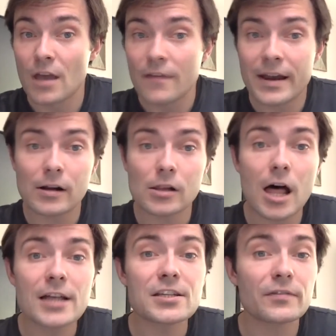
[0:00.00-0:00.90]
There are
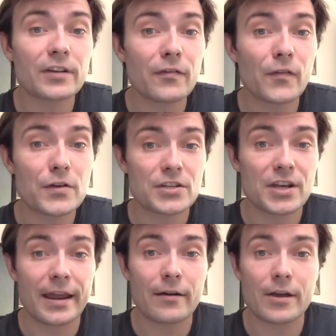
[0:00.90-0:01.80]
lots of different
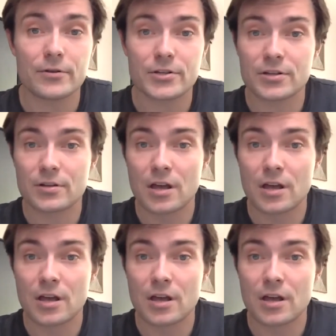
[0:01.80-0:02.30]
scenarios